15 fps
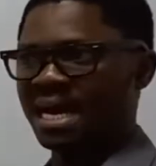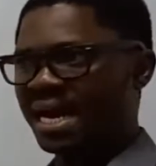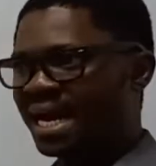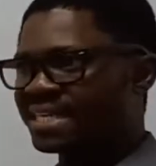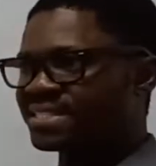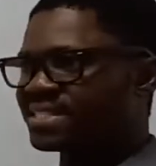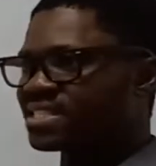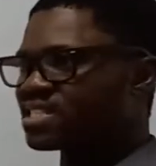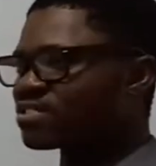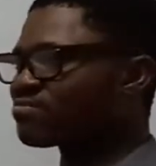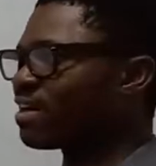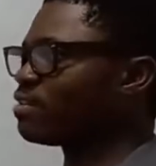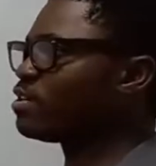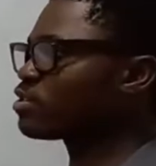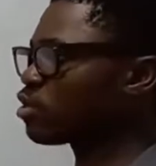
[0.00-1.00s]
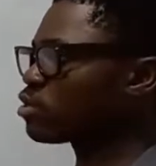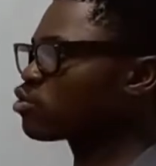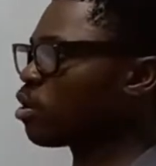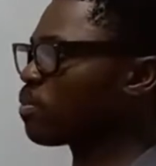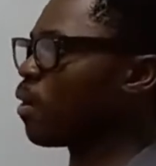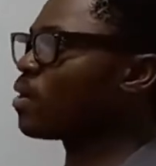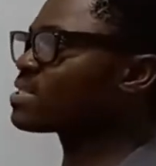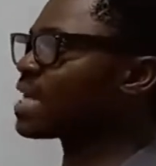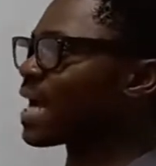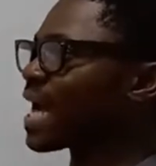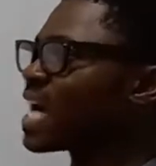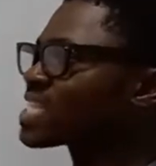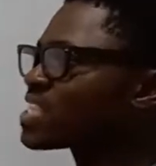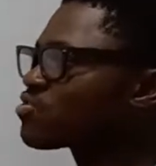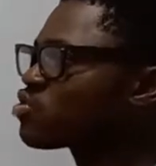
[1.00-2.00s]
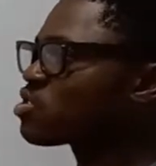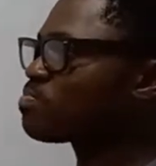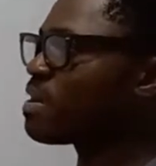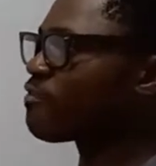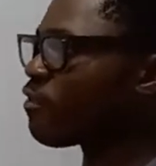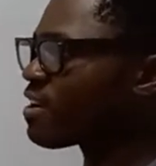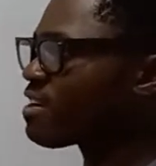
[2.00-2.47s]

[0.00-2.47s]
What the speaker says: As it's revaluation surplus, what's the accounting treatment for